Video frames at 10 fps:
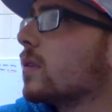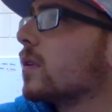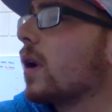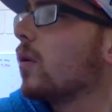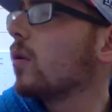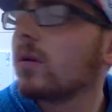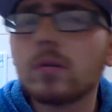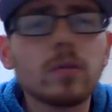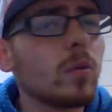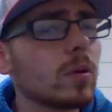the
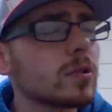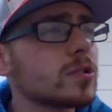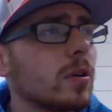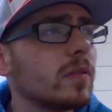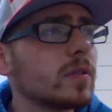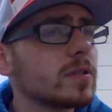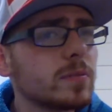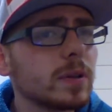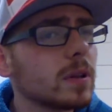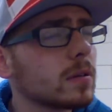worst offense.
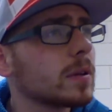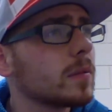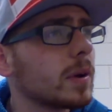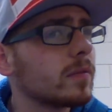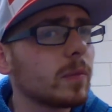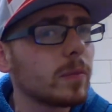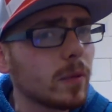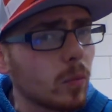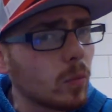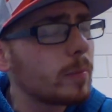We literally went from
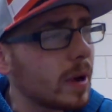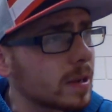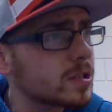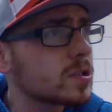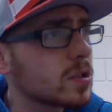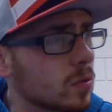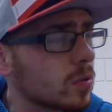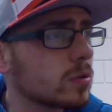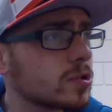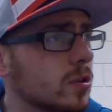the best to the
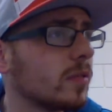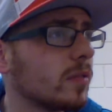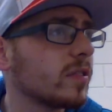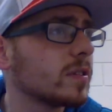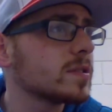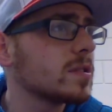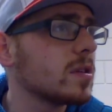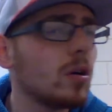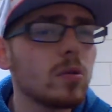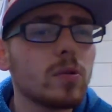worst
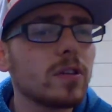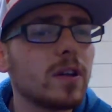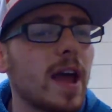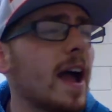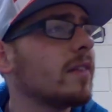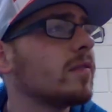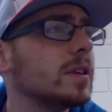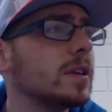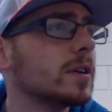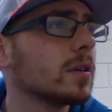offense, all within half a
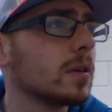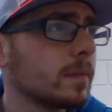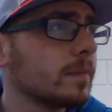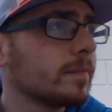year.